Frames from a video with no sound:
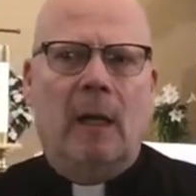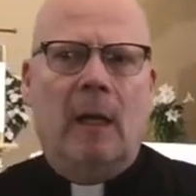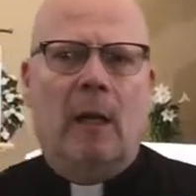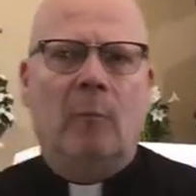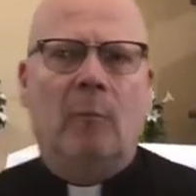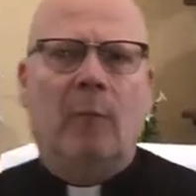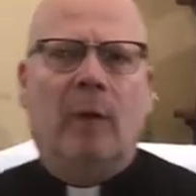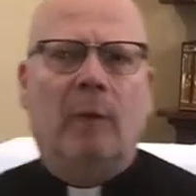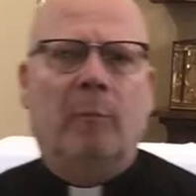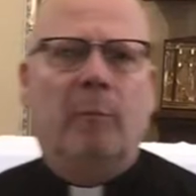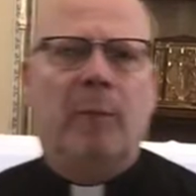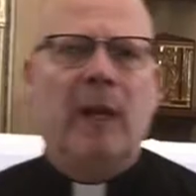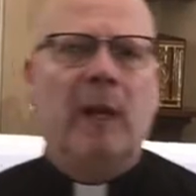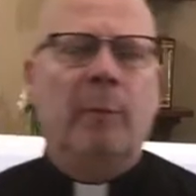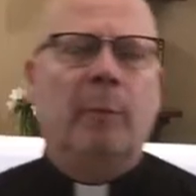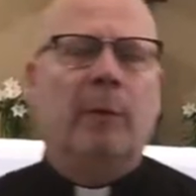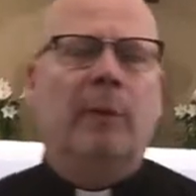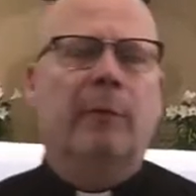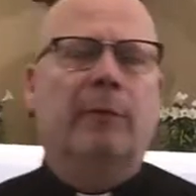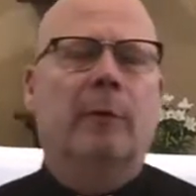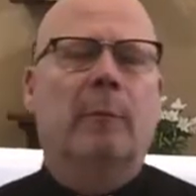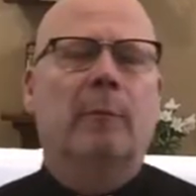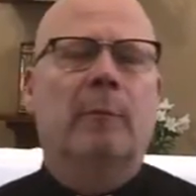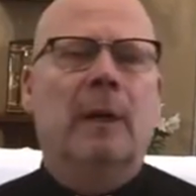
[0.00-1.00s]
But people
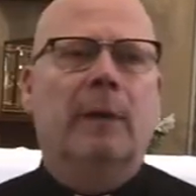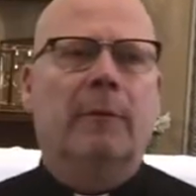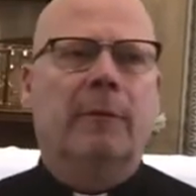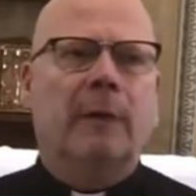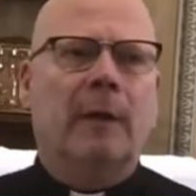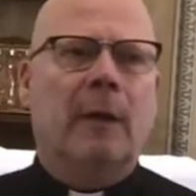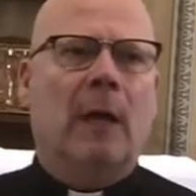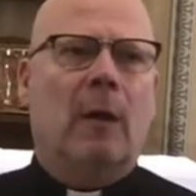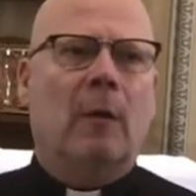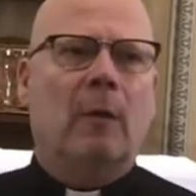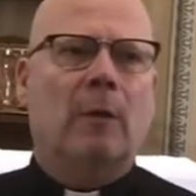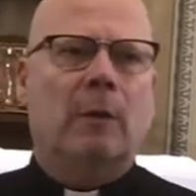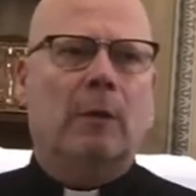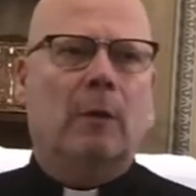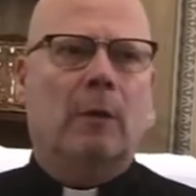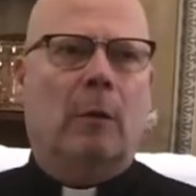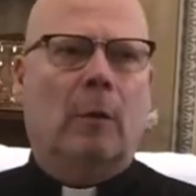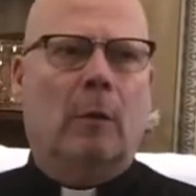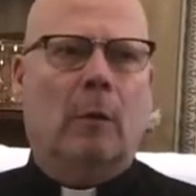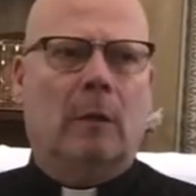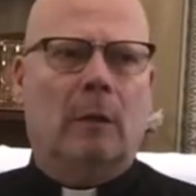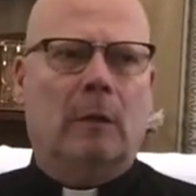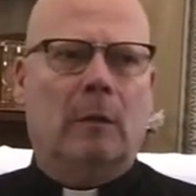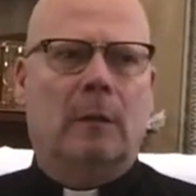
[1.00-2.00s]
from different
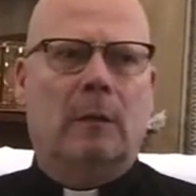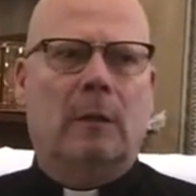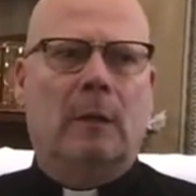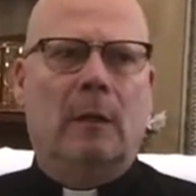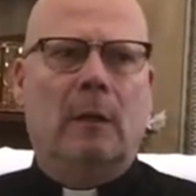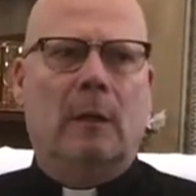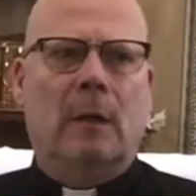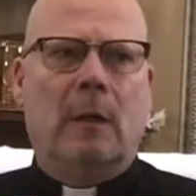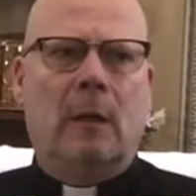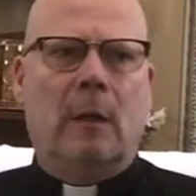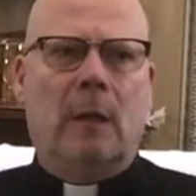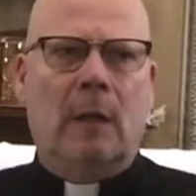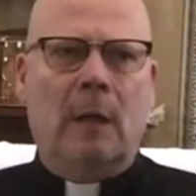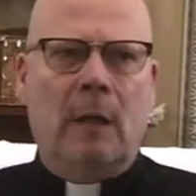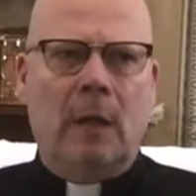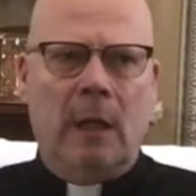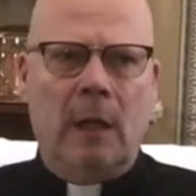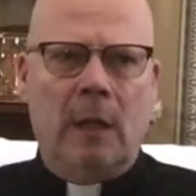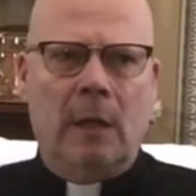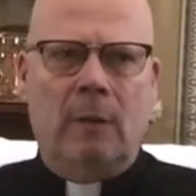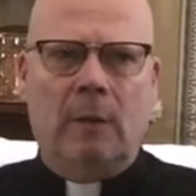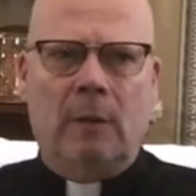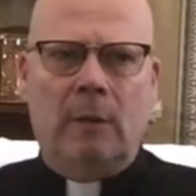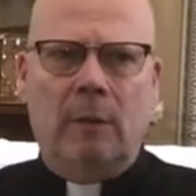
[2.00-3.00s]
households
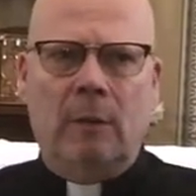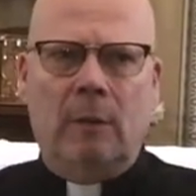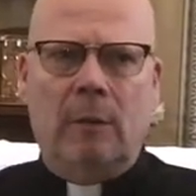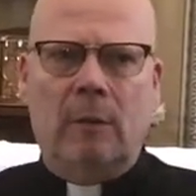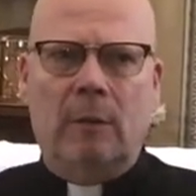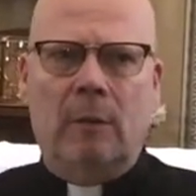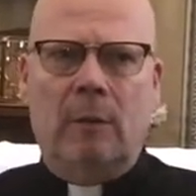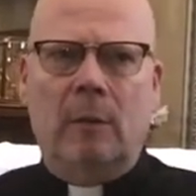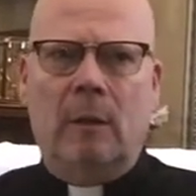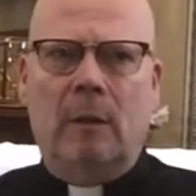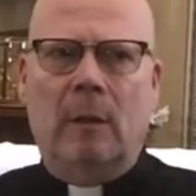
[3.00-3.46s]
need to